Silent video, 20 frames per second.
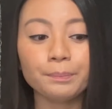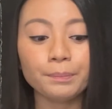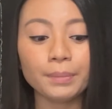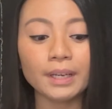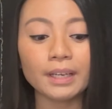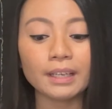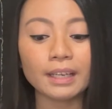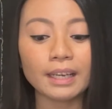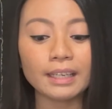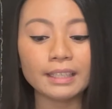
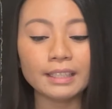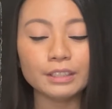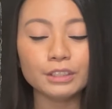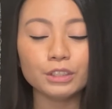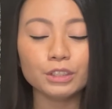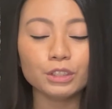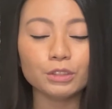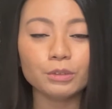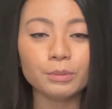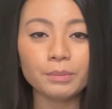but I need
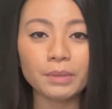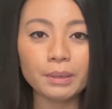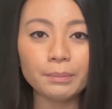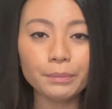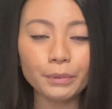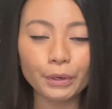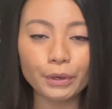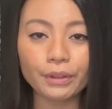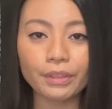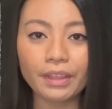you to
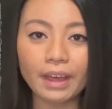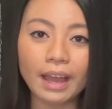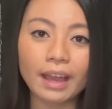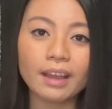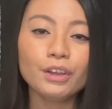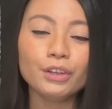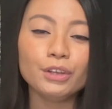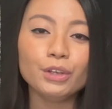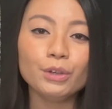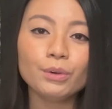remember
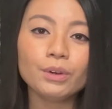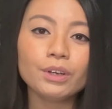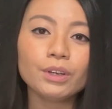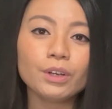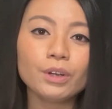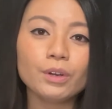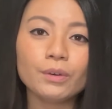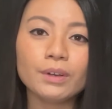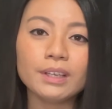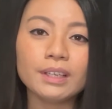that you are
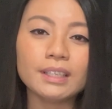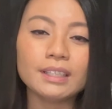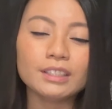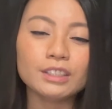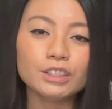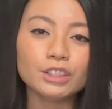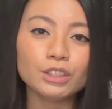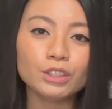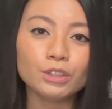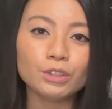going
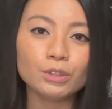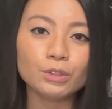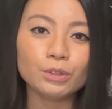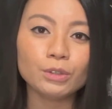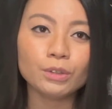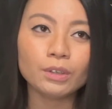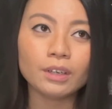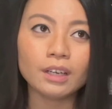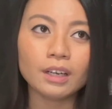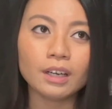into